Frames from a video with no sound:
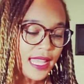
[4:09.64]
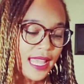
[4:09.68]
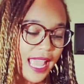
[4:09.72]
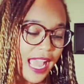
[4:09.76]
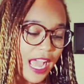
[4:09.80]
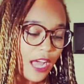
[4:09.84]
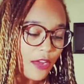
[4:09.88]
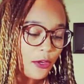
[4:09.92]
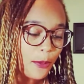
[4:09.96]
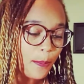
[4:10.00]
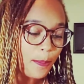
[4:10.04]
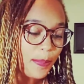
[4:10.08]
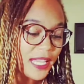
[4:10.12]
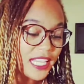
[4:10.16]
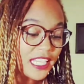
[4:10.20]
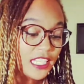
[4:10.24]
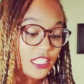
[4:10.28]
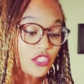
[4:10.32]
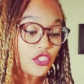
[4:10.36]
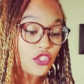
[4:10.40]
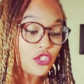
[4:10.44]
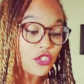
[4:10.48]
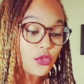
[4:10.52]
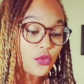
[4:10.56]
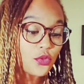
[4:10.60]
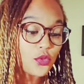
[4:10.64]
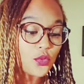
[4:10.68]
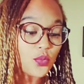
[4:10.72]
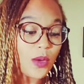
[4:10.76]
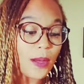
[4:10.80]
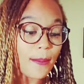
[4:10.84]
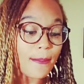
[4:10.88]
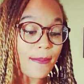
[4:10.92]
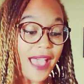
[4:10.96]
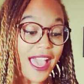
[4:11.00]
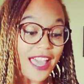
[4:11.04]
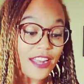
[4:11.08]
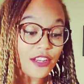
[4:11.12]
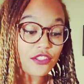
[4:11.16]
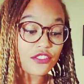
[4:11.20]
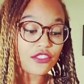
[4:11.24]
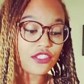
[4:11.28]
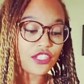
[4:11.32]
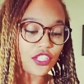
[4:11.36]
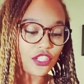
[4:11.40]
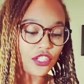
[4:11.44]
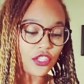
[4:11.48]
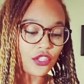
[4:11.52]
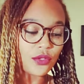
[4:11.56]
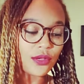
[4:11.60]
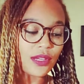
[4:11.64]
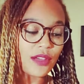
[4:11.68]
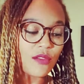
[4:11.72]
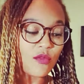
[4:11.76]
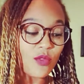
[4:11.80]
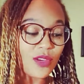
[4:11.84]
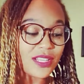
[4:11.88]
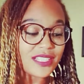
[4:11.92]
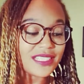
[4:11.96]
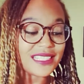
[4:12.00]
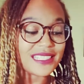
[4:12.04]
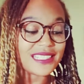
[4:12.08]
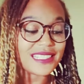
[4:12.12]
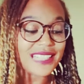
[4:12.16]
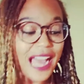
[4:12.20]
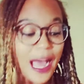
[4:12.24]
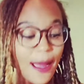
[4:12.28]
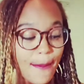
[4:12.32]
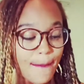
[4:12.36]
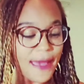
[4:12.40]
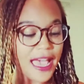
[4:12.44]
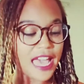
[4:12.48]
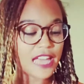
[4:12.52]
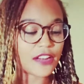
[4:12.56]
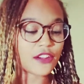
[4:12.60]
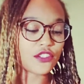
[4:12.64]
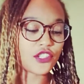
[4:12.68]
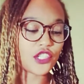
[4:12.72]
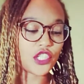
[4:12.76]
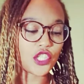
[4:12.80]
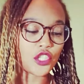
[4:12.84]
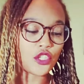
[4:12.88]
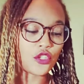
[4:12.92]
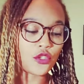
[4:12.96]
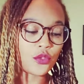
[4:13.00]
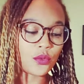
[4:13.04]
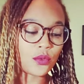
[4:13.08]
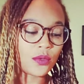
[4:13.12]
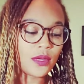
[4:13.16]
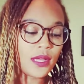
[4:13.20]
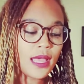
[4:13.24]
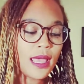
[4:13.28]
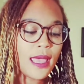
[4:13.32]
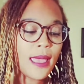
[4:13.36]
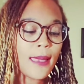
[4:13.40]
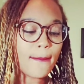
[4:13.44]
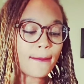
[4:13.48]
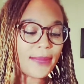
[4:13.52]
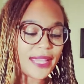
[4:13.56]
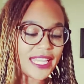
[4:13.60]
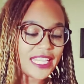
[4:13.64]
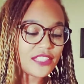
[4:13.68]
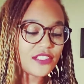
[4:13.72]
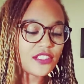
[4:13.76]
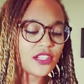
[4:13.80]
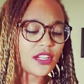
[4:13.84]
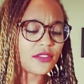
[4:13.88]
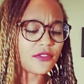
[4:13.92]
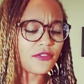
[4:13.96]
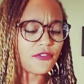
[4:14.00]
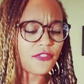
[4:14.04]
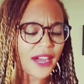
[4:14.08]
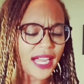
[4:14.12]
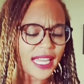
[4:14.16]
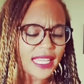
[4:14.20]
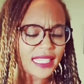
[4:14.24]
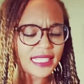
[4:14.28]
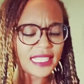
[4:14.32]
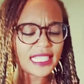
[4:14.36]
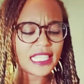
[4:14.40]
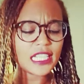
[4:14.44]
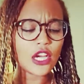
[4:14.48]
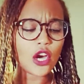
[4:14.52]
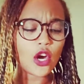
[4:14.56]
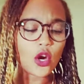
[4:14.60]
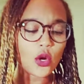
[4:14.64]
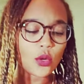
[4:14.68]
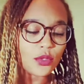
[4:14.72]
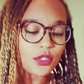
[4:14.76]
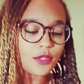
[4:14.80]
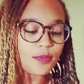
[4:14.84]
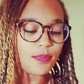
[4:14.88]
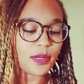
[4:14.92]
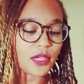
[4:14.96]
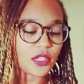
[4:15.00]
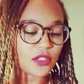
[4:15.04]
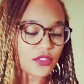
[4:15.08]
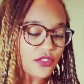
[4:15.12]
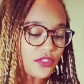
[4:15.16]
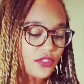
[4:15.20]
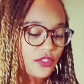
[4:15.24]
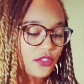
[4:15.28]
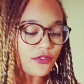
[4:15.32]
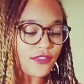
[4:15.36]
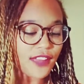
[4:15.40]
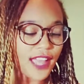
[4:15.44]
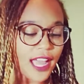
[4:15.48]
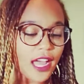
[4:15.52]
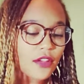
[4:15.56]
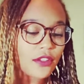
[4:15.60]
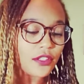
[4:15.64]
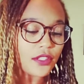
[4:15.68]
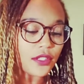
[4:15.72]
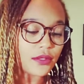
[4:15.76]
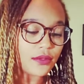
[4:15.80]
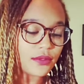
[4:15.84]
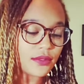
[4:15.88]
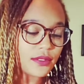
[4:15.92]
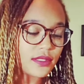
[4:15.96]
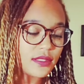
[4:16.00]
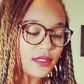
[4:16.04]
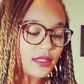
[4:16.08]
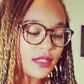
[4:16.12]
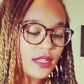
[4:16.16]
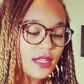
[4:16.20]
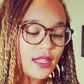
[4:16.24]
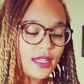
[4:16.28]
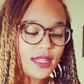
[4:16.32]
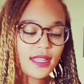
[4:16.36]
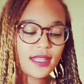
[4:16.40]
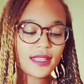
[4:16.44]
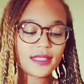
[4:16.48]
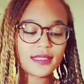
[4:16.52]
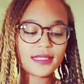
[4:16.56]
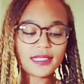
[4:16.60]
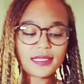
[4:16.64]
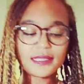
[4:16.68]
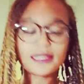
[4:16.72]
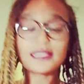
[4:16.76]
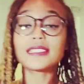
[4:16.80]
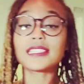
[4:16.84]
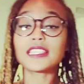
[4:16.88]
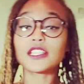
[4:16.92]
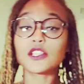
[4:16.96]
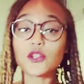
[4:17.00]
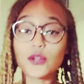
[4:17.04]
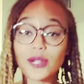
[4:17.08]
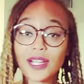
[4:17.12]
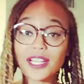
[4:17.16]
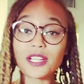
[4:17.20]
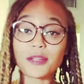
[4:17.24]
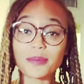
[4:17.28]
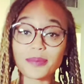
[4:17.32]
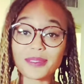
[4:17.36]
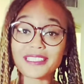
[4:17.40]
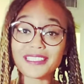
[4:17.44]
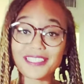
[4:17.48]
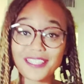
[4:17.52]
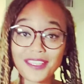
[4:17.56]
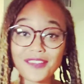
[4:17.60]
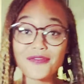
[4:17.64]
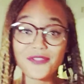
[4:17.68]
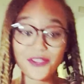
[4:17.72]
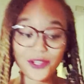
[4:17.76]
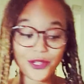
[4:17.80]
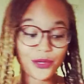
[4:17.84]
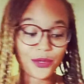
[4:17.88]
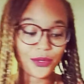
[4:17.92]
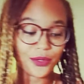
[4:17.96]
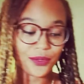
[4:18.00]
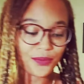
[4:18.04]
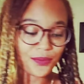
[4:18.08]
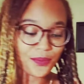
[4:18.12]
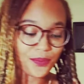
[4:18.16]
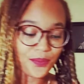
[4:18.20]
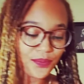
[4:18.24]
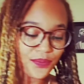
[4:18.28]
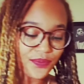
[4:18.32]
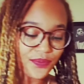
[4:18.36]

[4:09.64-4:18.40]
How to pick and choose what matters to you and what does not matter to you based on finely honed personal values. This is incredibly difficult.